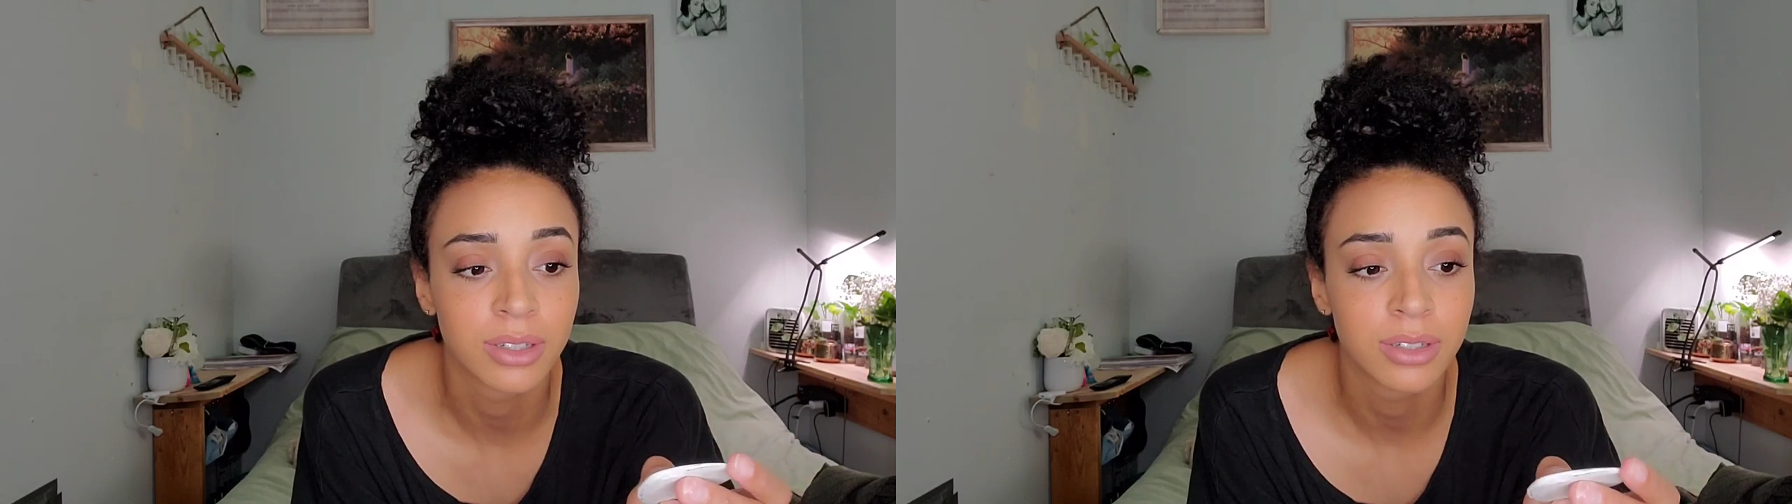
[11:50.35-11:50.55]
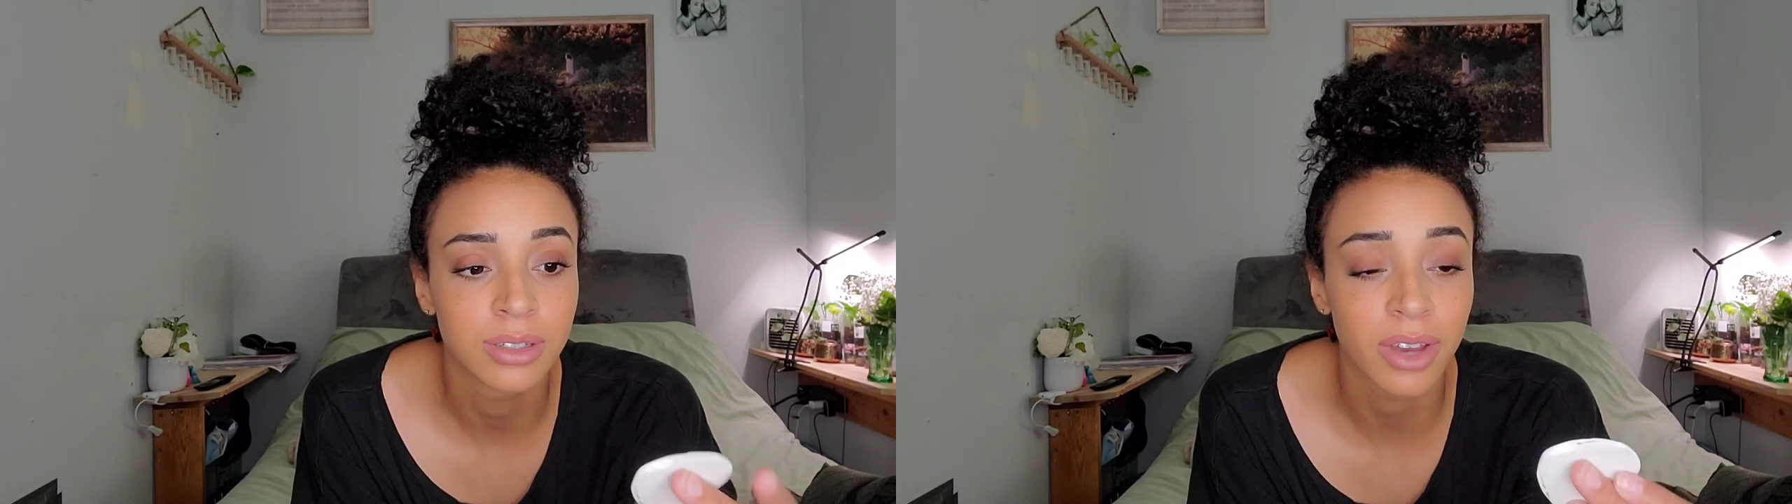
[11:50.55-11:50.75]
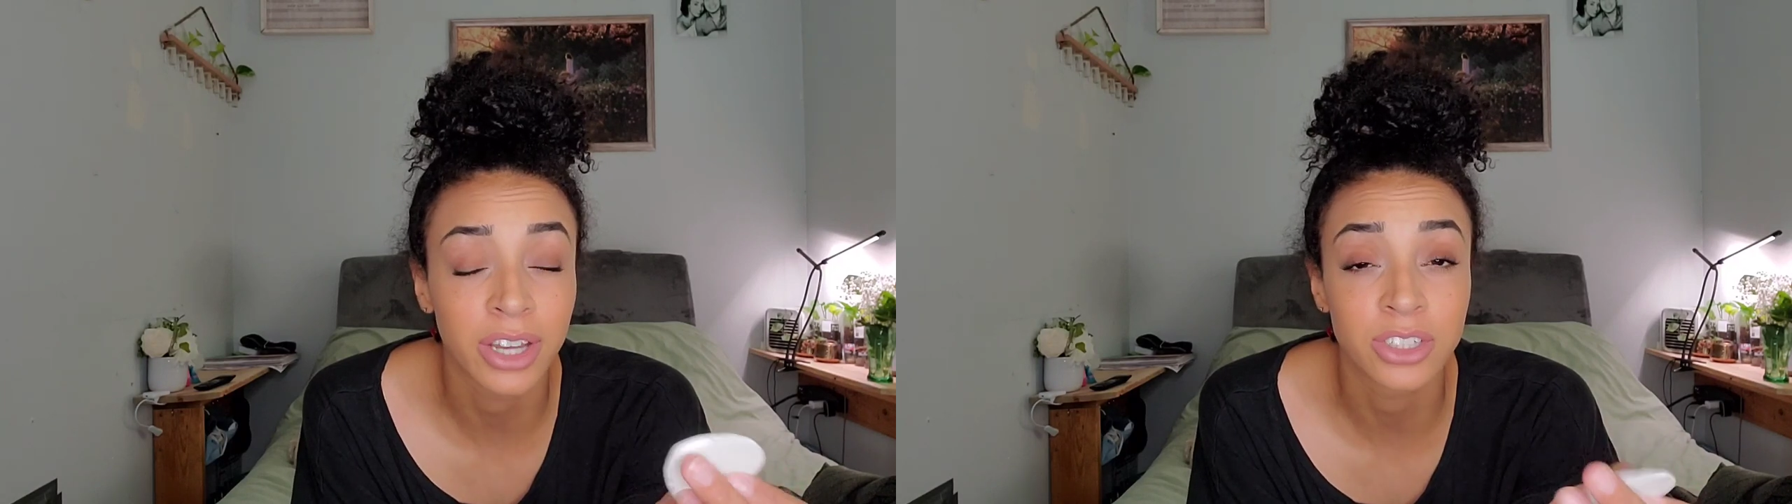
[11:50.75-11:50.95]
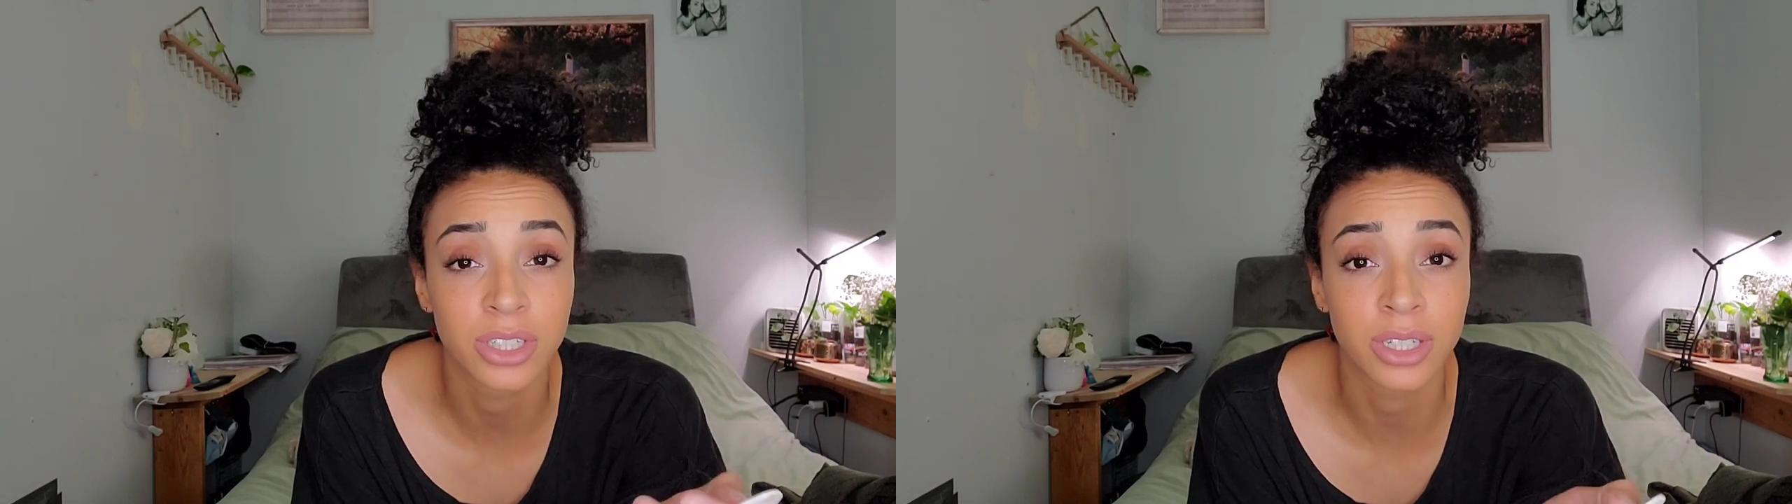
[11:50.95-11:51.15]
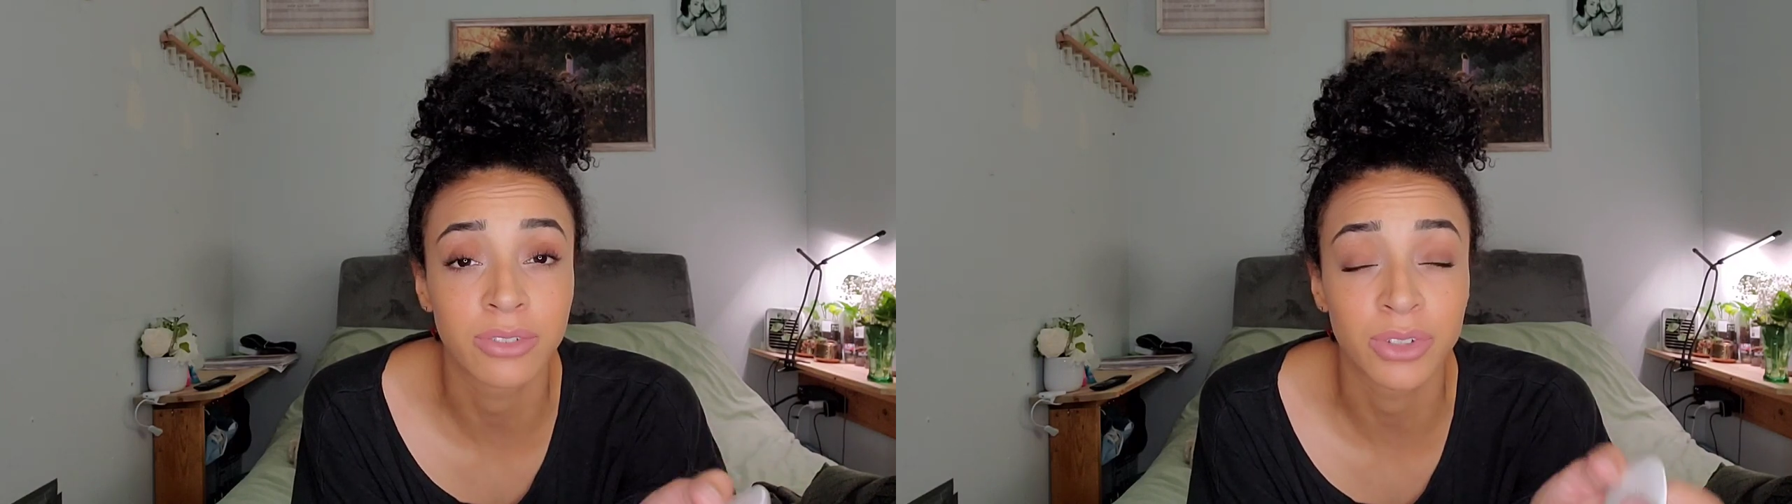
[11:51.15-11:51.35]
So
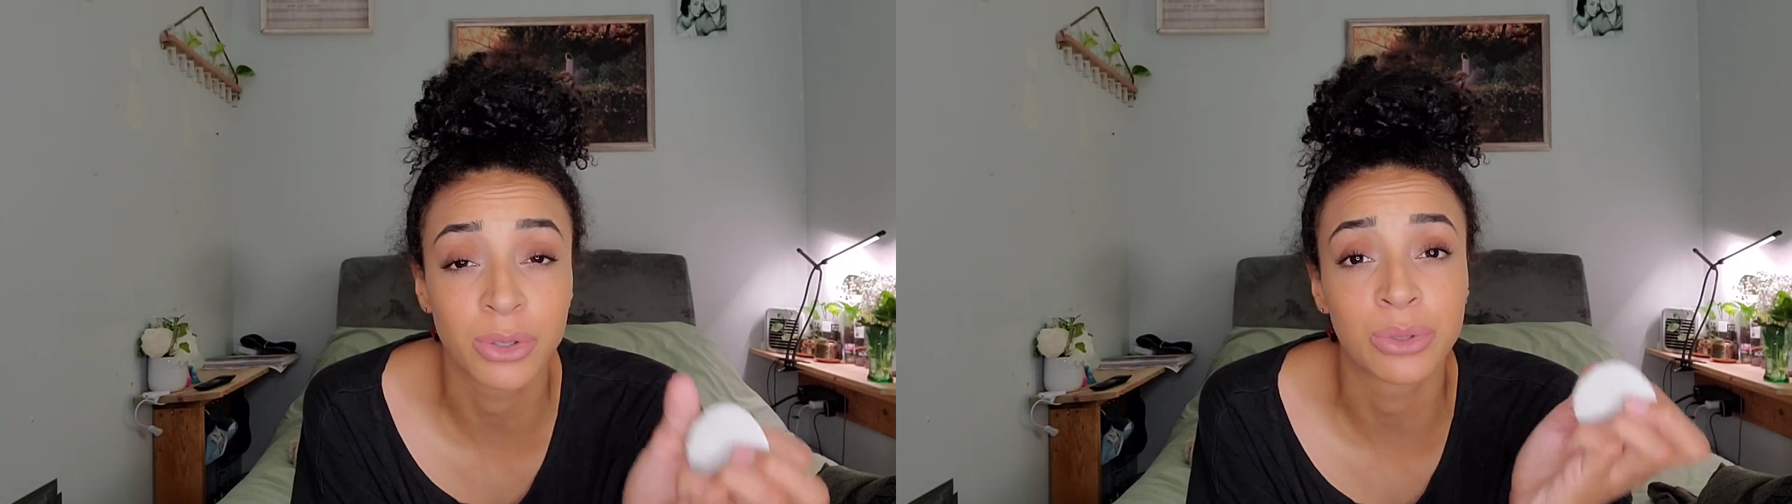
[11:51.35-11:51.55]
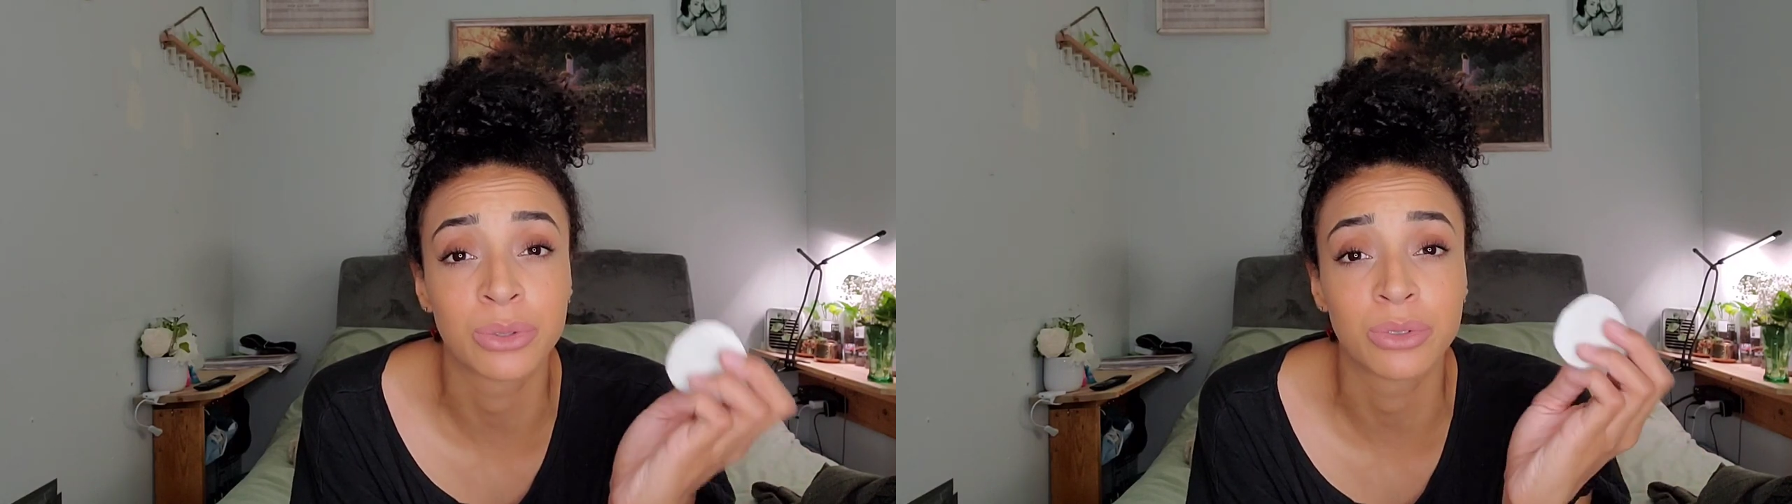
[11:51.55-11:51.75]
actually, if you